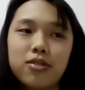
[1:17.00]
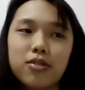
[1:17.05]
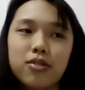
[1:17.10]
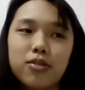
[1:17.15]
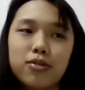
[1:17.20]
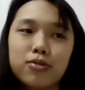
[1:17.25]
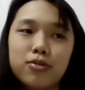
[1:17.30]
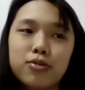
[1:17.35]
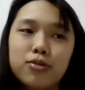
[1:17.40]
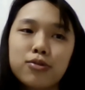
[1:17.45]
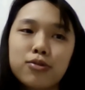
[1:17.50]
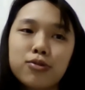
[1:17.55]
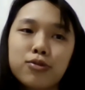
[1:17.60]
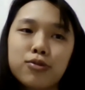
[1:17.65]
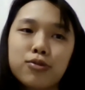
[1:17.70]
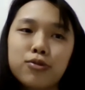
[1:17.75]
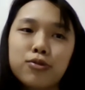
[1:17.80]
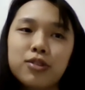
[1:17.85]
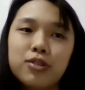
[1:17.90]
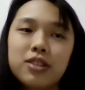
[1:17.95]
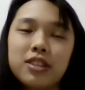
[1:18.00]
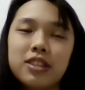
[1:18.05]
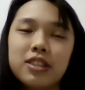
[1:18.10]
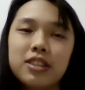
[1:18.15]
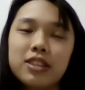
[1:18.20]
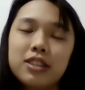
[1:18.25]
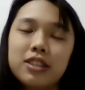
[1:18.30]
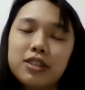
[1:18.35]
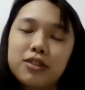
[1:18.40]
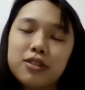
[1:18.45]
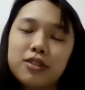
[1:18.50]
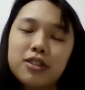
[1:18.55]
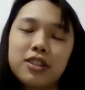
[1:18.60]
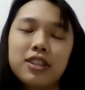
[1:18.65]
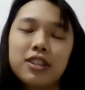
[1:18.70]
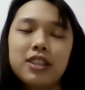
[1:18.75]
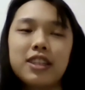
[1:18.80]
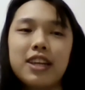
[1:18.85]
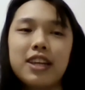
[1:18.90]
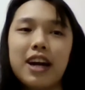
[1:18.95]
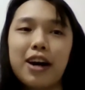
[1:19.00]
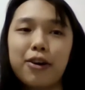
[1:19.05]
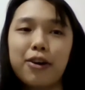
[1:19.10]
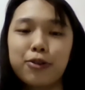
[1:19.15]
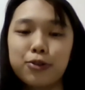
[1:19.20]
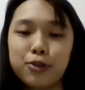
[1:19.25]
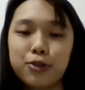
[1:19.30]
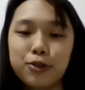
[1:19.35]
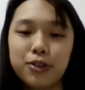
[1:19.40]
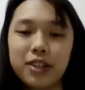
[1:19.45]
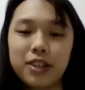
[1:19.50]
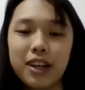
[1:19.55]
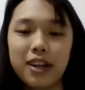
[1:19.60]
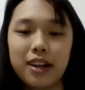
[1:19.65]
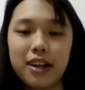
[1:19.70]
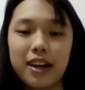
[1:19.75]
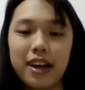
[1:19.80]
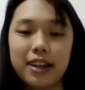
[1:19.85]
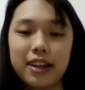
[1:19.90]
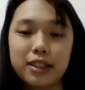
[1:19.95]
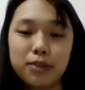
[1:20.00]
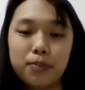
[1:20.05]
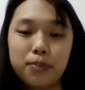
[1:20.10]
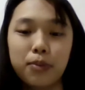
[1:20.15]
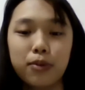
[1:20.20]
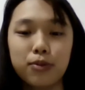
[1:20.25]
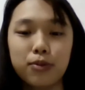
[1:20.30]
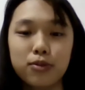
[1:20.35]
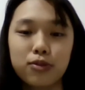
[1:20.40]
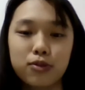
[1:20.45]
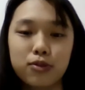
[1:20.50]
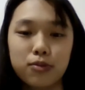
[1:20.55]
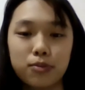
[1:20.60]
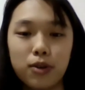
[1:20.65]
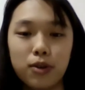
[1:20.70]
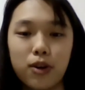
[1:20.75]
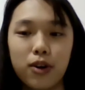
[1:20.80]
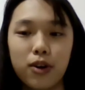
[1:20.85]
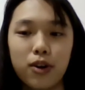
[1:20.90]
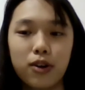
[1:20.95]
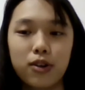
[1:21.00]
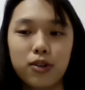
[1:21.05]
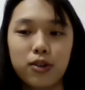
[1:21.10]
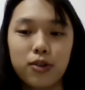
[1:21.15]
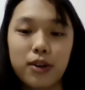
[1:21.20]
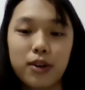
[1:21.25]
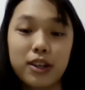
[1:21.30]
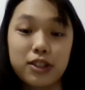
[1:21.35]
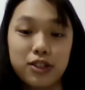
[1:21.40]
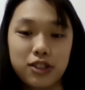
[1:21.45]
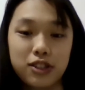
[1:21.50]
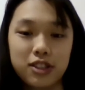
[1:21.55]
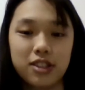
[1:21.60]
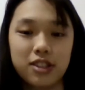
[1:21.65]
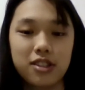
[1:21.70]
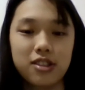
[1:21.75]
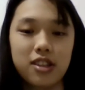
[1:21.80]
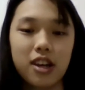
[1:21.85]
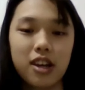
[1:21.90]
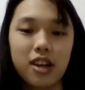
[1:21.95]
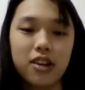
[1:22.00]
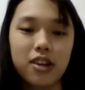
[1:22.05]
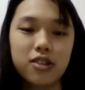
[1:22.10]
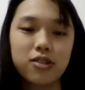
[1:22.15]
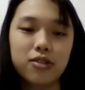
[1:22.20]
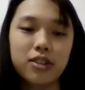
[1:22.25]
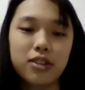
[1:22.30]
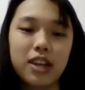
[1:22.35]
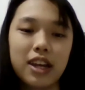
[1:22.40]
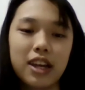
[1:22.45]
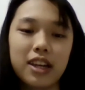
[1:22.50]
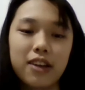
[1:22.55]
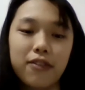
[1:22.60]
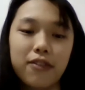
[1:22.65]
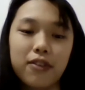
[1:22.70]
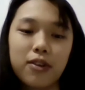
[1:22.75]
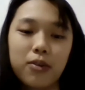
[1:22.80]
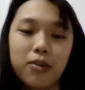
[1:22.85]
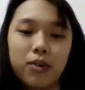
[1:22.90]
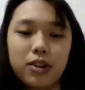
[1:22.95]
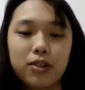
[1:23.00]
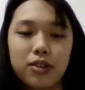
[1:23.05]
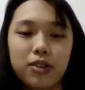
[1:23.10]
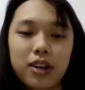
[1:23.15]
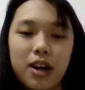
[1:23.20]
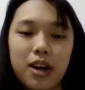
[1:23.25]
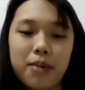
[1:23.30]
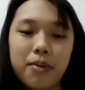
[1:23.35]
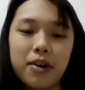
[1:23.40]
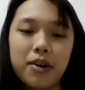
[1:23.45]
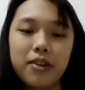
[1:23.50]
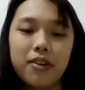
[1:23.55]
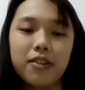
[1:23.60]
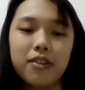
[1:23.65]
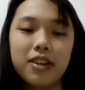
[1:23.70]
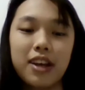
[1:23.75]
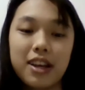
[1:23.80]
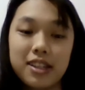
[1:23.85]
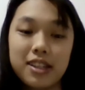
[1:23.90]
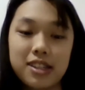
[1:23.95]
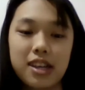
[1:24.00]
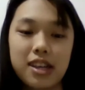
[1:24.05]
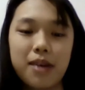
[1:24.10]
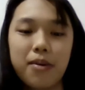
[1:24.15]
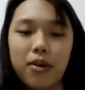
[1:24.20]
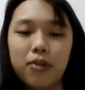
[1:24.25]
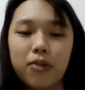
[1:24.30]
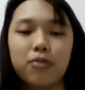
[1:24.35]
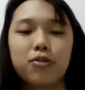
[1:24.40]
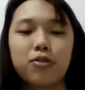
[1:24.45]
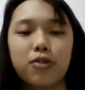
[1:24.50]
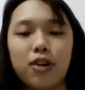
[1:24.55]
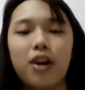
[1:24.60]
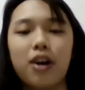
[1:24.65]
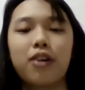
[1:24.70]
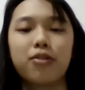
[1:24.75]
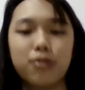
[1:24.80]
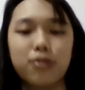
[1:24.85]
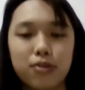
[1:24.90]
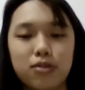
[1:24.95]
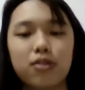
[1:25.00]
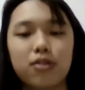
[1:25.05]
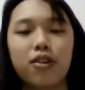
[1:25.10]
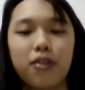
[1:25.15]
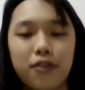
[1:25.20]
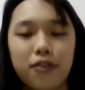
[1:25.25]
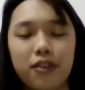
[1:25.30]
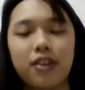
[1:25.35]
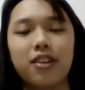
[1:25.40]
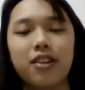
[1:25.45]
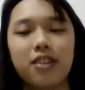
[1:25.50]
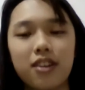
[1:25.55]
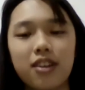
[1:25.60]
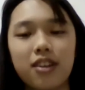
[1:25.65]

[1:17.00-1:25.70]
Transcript: also through this Trinity, I also get exposed to more questions so that if it were to come out in the exam, I'll know how to solve it.